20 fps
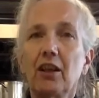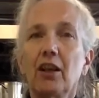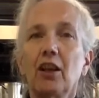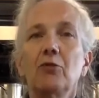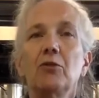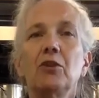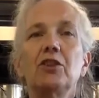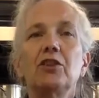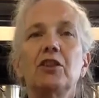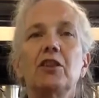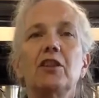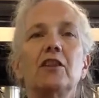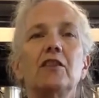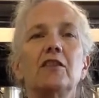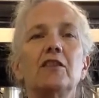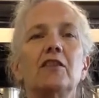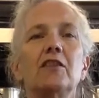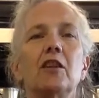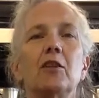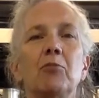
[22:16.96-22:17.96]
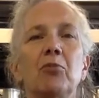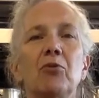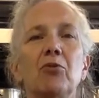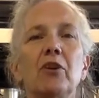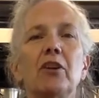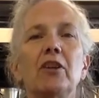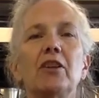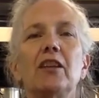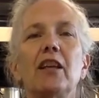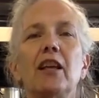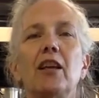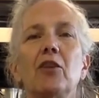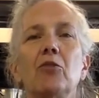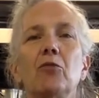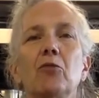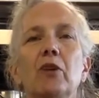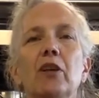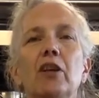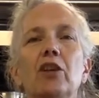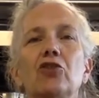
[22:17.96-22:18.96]
which is the point at
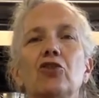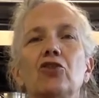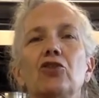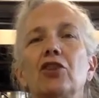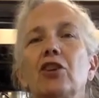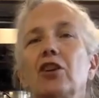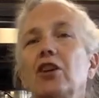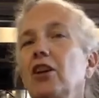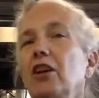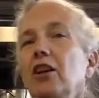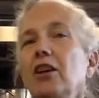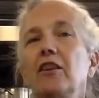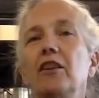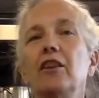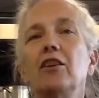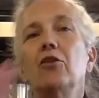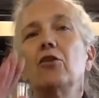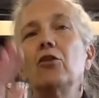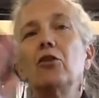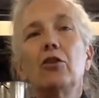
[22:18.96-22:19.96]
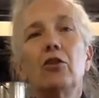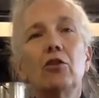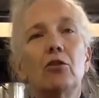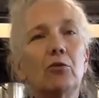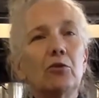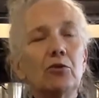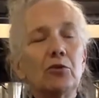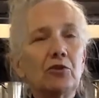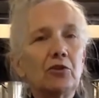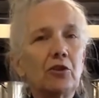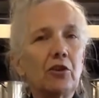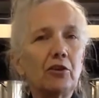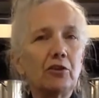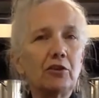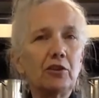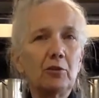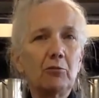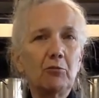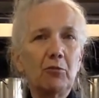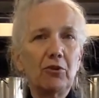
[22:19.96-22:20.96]
which the oil will start
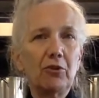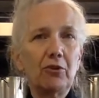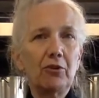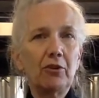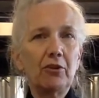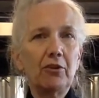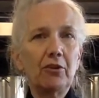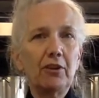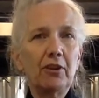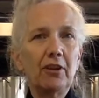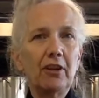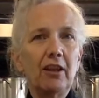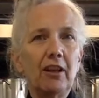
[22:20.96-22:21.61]
to burn